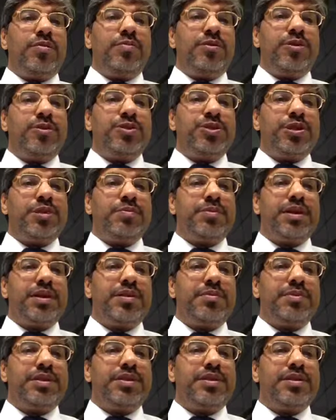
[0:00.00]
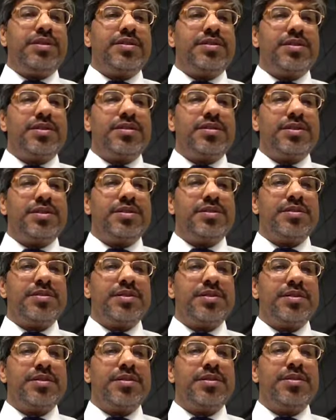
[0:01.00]
pollution parameters such as
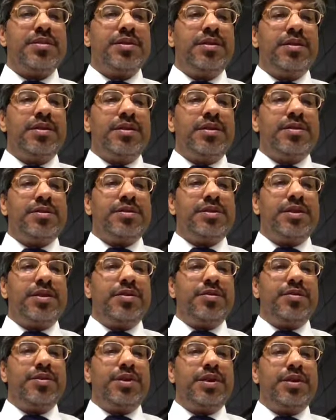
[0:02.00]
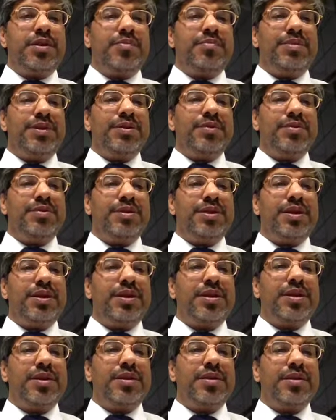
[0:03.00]
COD,
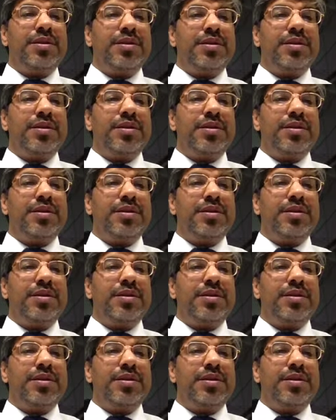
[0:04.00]
BOD,